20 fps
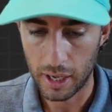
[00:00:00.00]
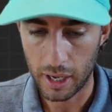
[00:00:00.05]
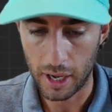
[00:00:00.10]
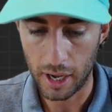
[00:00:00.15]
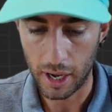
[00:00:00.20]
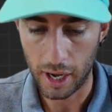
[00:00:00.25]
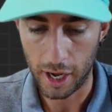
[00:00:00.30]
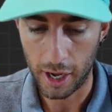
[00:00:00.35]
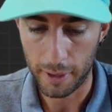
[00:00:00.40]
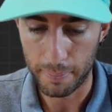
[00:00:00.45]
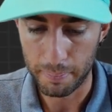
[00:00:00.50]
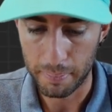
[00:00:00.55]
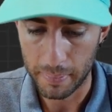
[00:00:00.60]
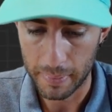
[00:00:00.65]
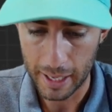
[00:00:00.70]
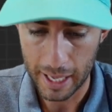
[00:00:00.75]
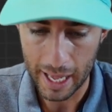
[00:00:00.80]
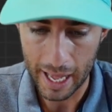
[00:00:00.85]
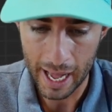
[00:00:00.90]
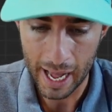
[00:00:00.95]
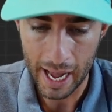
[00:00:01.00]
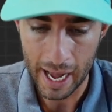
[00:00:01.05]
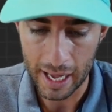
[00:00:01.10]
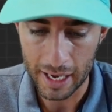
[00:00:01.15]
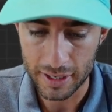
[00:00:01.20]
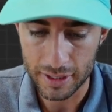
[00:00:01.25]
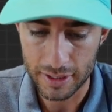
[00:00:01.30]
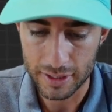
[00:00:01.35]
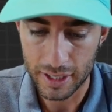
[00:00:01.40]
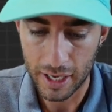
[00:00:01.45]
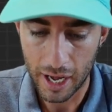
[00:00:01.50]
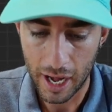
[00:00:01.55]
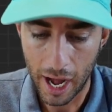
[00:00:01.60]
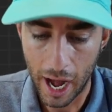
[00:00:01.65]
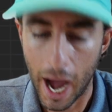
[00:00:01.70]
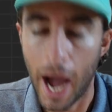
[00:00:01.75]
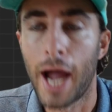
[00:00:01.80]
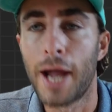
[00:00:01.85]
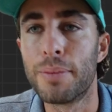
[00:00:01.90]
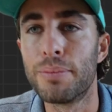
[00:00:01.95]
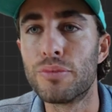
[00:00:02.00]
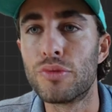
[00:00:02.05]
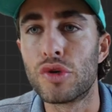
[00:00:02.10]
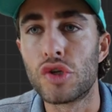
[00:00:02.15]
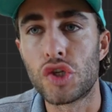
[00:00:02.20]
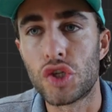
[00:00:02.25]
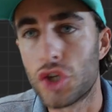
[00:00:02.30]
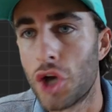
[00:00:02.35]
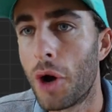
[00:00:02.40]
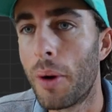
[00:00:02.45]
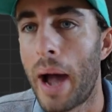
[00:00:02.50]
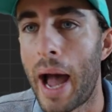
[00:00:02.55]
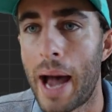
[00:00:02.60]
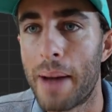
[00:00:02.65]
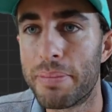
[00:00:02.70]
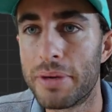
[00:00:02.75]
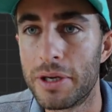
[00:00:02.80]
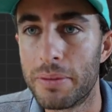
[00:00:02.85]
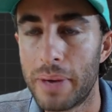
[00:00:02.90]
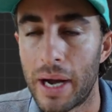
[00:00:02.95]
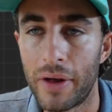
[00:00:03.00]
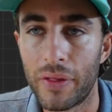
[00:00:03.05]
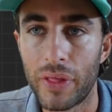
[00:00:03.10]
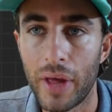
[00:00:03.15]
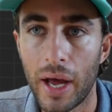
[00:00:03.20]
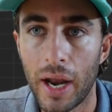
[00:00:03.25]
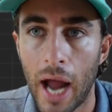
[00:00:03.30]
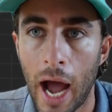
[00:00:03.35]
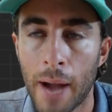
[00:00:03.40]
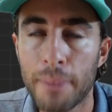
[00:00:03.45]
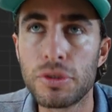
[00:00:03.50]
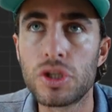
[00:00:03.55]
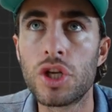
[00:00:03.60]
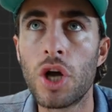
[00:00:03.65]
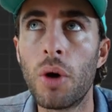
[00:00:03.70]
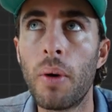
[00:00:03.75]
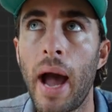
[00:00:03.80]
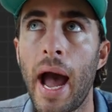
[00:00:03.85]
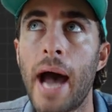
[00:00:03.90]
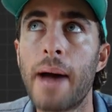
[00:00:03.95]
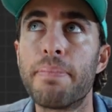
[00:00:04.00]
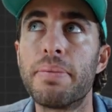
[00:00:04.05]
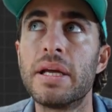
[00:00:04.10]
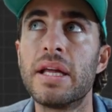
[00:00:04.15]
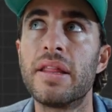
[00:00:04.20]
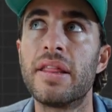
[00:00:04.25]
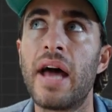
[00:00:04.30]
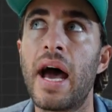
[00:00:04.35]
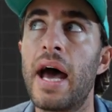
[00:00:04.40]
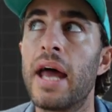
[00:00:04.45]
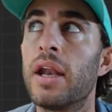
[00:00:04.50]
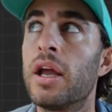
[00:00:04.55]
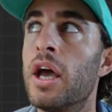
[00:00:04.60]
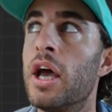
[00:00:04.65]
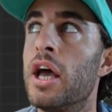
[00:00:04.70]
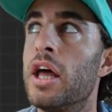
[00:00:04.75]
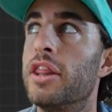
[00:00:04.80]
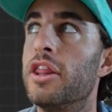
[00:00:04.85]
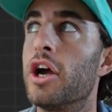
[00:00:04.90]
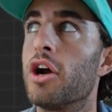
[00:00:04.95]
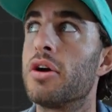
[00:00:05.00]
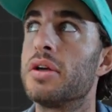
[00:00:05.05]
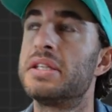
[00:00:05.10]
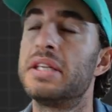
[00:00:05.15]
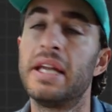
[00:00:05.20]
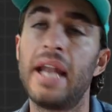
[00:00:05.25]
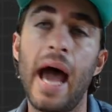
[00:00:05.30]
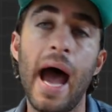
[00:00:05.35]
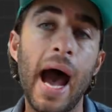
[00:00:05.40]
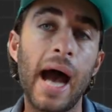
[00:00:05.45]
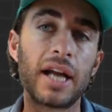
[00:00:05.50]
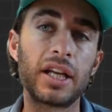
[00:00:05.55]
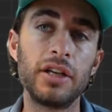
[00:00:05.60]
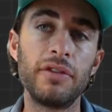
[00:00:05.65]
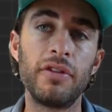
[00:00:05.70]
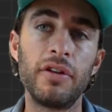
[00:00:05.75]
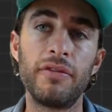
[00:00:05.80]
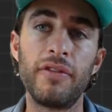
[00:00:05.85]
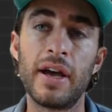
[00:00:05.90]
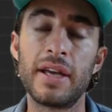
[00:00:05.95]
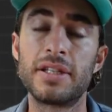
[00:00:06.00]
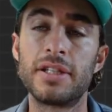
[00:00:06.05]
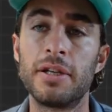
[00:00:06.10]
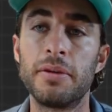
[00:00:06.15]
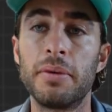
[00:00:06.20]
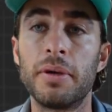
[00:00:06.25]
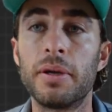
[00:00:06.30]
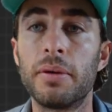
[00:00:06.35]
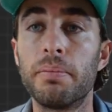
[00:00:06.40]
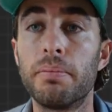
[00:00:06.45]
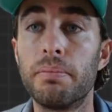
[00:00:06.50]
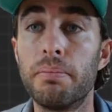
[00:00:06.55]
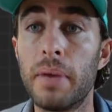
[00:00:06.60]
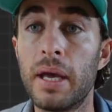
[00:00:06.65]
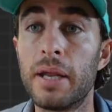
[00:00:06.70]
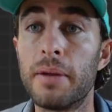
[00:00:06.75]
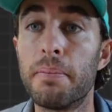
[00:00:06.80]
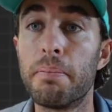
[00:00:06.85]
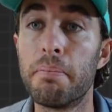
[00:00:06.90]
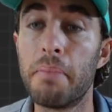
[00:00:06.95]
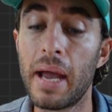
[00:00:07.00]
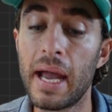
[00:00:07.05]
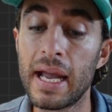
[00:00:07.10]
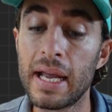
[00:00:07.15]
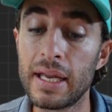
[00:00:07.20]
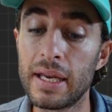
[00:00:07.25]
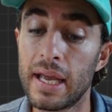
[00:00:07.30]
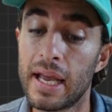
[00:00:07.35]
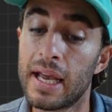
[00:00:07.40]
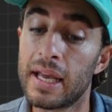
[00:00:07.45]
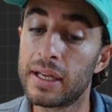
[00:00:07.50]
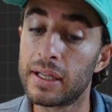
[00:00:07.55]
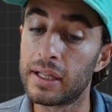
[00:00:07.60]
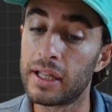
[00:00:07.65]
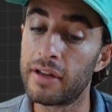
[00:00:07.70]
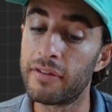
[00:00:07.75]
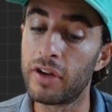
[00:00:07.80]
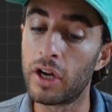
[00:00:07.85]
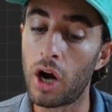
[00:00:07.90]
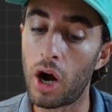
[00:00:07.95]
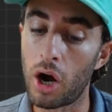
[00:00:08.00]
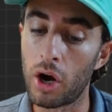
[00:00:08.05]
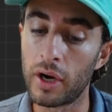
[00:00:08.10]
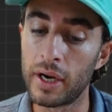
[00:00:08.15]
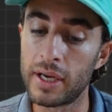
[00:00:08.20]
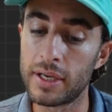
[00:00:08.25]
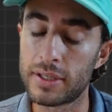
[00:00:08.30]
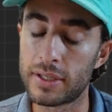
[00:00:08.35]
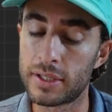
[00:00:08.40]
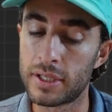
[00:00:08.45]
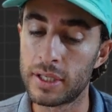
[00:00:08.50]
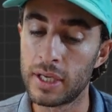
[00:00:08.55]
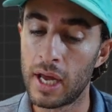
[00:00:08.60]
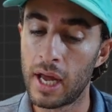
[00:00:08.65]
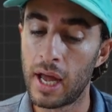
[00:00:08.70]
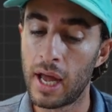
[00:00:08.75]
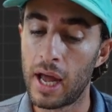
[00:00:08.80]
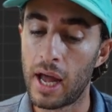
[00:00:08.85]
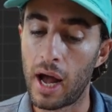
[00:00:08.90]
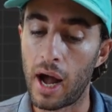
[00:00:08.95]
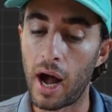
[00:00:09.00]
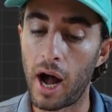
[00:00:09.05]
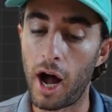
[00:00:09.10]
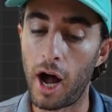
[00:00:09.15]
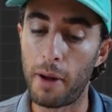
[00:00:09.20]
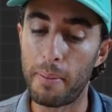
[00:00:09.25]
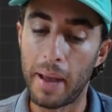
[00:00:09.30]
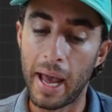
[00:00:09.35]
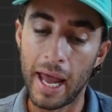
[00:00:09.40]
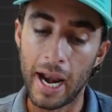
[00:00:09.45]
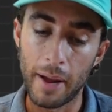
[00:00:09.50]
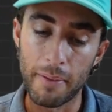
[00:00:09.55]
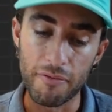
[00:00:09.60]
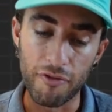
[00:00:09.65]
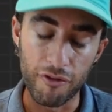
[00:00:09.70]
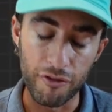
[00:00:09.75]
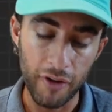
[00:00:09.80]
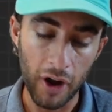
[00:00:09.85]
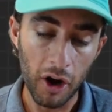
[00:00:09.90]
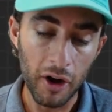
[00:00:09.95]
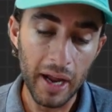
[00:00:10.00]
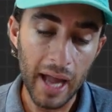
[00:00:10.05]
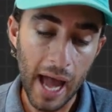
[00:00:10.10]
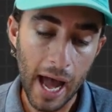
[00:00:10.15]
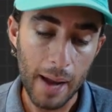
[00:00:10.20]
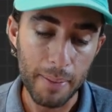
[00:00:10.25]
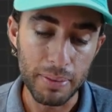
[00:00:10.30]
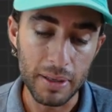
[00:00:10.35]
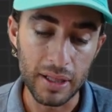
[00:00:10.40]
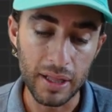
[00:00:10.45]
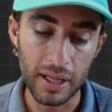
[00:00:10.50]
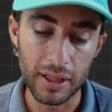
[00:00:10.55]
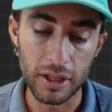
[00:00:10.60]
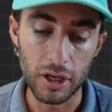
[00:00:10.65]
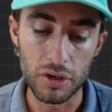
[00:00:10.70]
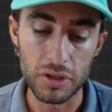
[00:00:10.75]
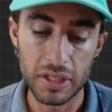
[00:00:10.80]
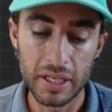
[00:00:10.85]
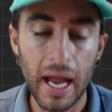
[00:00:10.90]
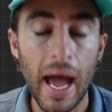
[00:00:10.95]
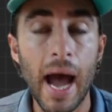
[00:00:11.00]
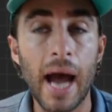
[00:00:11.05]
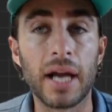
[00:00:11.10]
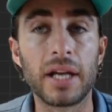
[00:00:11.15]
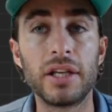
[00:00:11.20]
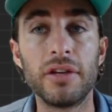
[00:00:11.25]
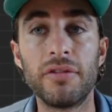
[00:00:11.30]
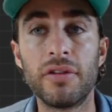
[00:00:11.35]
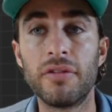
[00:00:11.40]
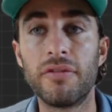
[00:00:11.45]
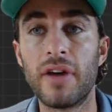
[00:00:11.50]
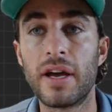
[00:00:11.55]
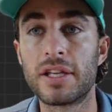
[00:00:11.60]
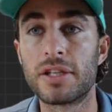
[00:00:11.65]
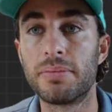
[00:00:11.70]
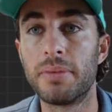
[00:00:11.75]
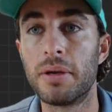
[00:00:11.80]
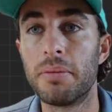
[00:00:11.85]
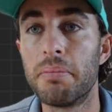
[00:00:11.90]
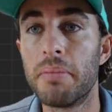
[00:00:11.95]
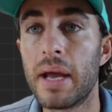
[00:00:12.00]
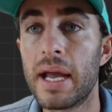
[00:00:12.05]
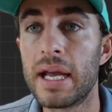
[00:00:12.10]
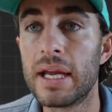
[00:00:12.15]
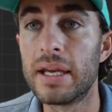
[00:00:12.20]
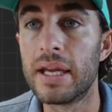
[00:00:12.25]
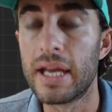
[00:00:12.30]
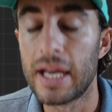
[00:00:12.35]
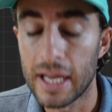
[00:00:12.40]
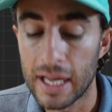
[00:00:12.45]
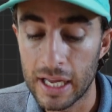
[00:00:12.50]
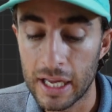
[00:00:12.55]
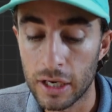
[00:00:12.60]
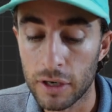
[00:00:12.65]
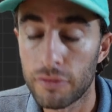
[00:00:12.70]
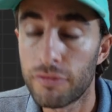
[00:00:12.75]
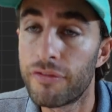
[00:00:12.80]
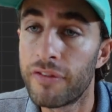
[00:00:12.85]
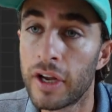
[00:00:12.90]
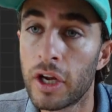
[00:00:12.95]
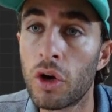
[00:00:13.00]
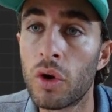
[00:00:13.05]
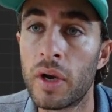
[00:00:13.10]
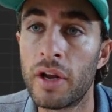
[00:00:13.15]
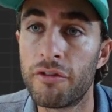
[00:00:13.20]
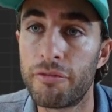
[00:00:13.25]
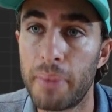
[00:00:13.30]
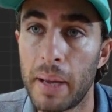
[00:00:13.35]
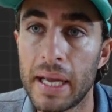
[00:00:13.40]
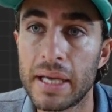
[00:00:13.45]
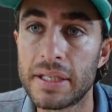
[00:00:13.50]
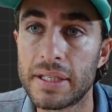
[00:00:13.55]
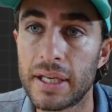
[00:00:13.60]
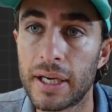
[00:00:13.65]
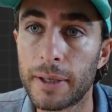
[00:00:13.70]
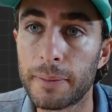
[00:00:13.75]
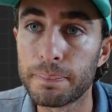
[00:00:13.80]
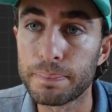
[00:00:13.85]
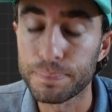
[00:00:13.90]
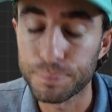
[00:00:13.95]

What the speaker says: And I'm so happy about that. I'm so happy that there is an active investment made in living artists. And I'm very happy that there's an active investment made in figurative painting.